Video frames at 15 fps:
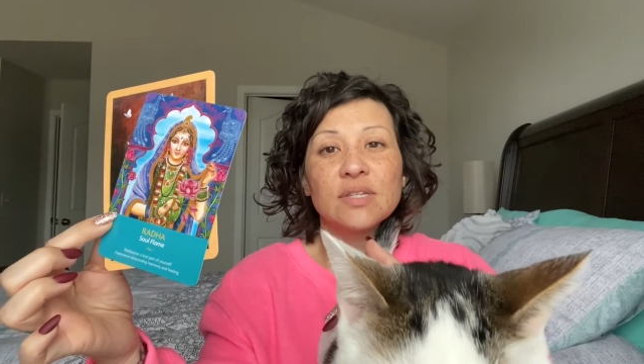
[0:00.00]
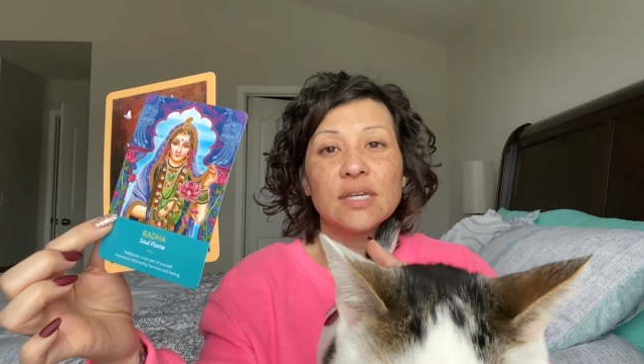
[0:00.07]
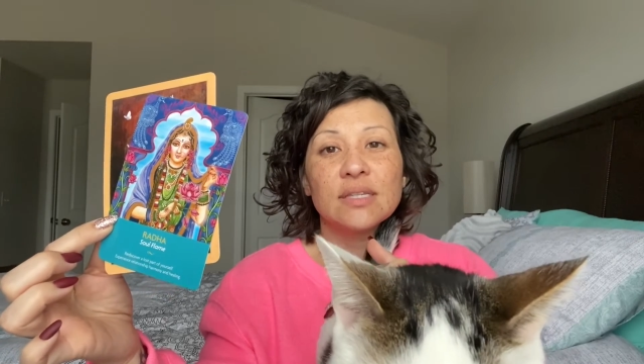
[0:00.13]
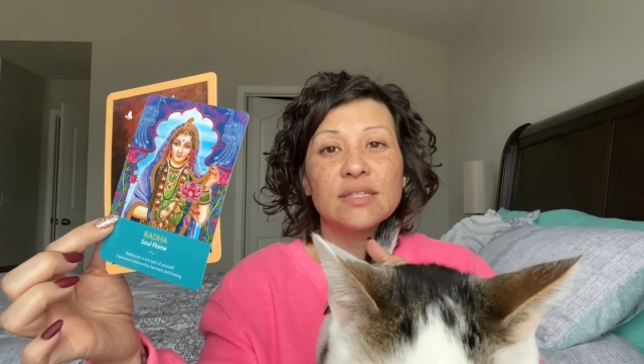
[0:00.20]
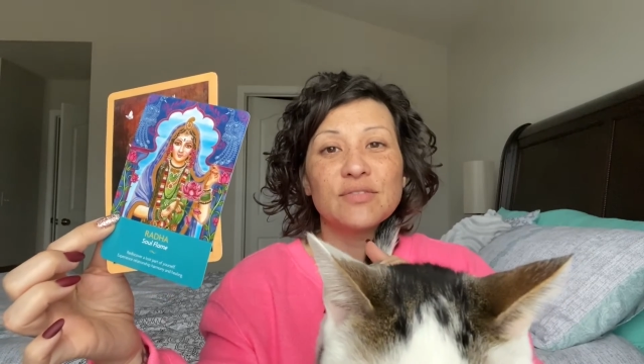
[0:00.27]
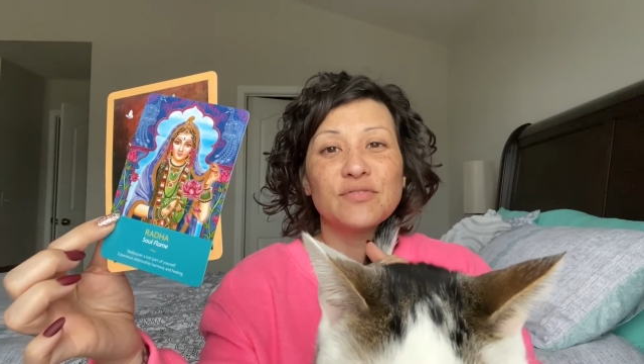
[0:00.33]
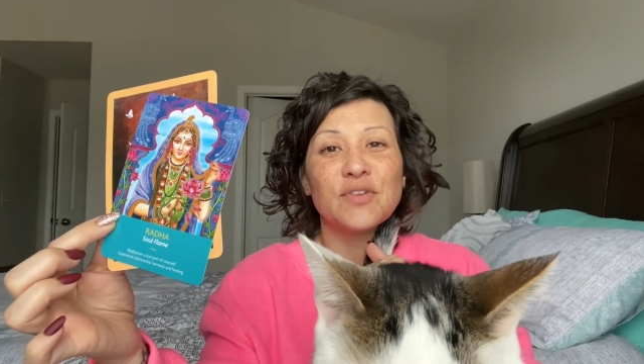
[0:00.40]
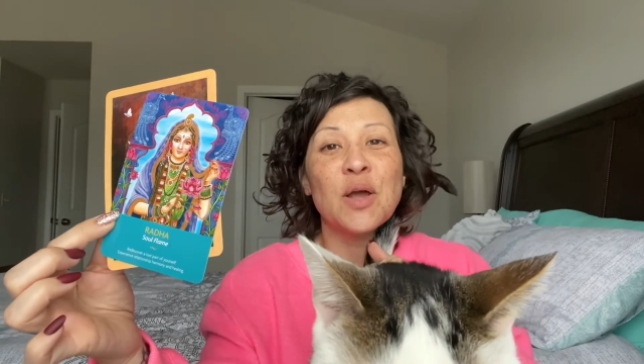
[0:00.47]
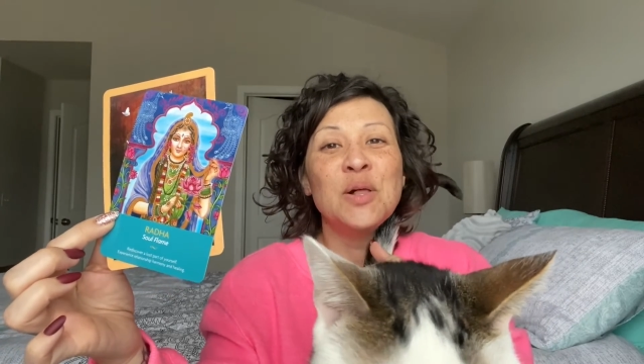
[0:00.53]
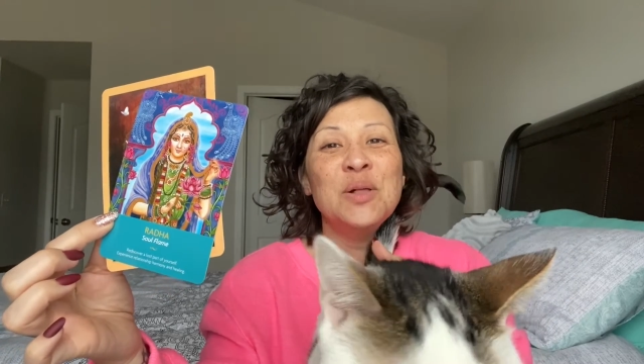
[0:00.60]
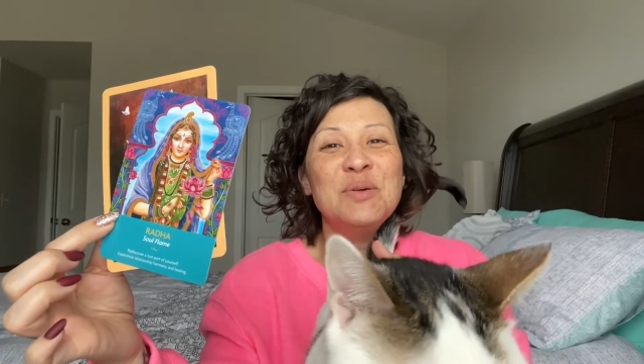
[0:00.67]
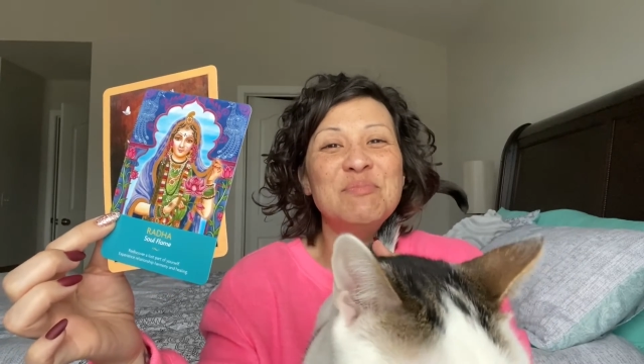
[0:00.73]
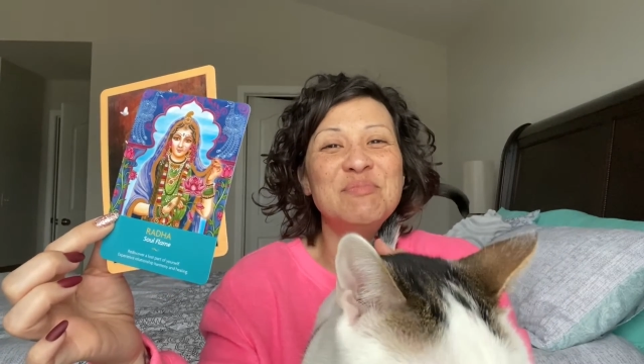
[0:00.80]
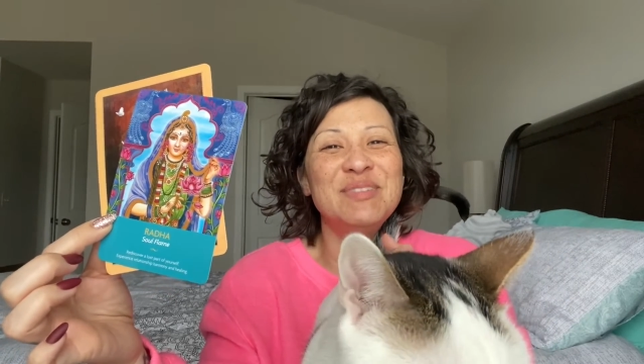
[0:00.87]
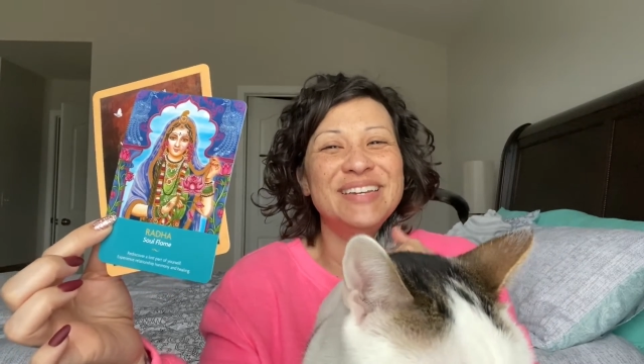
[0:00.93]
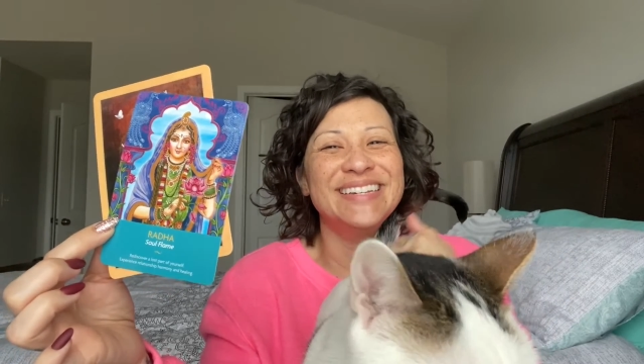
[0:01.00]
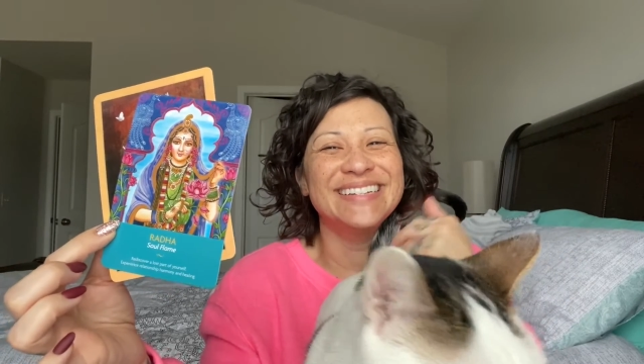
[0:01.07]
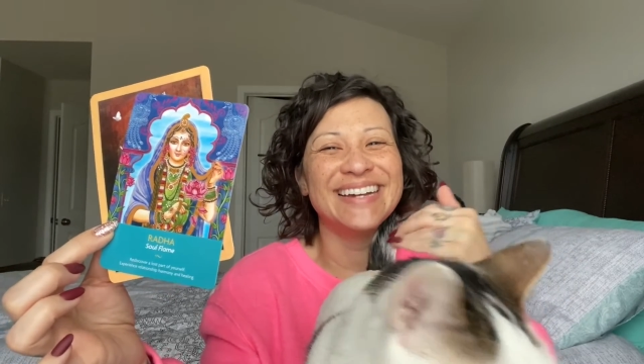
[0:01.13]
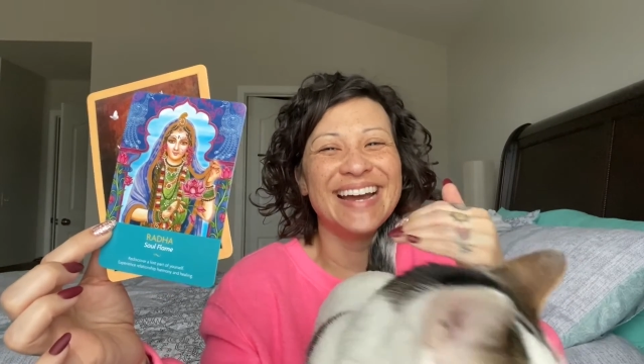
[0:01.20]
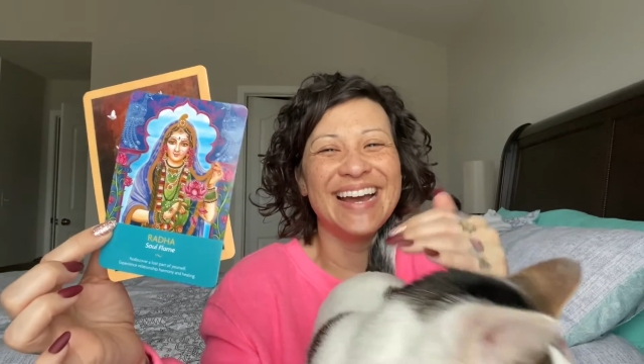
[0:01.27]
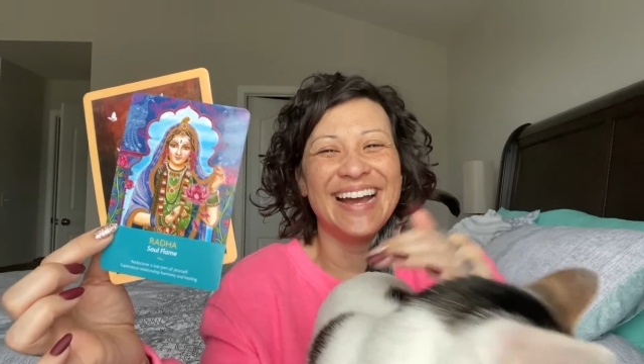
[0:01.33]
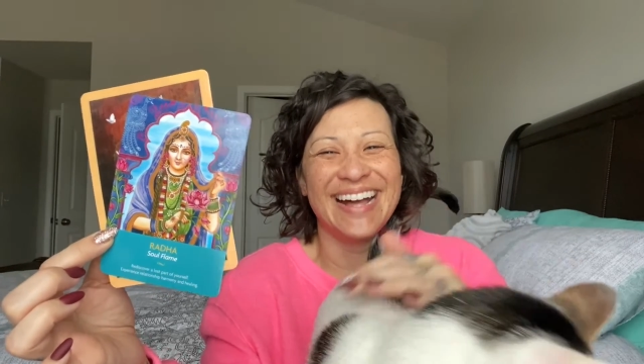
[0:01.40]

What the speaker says: and developing a